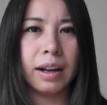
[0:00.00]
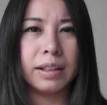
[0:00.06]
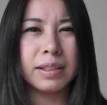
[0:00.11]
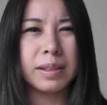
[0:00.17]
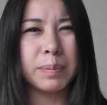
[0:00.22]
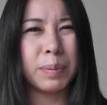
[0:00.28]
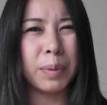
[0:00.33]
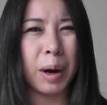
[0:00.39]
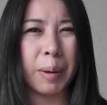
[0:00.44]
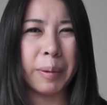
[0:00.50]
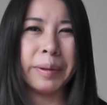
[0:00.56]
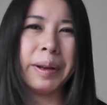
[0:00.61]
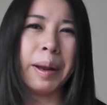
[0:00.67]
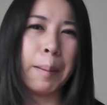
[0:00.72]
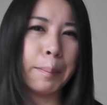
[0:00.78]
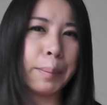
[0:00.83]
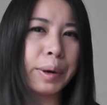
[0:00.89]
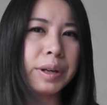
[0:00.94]
It's about
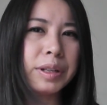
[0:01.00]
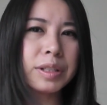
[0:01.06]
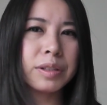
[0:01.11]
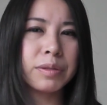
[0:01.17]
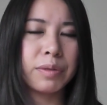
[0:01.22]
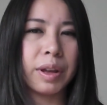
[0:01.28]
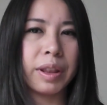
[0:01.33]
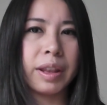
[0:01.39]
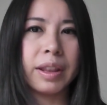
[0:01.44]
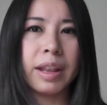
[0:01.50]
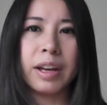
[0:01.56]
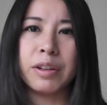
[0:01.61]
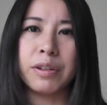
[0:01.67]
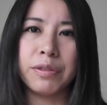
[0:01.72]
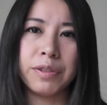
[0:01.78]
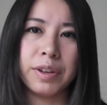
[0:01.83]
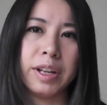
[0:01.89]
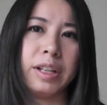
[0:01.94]
numbers rather than
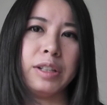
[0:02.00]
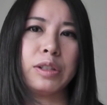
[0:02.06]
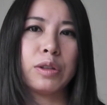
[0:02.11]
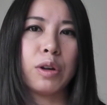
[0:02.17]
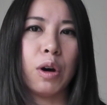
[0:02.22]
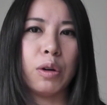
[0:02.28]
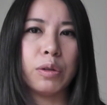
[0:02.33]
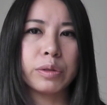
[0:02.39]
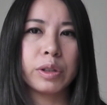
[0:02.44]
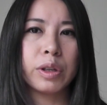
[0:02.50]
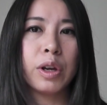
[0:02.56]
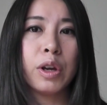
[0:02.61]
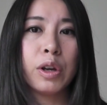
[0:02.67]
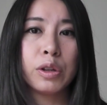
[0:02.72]
your fitness goals.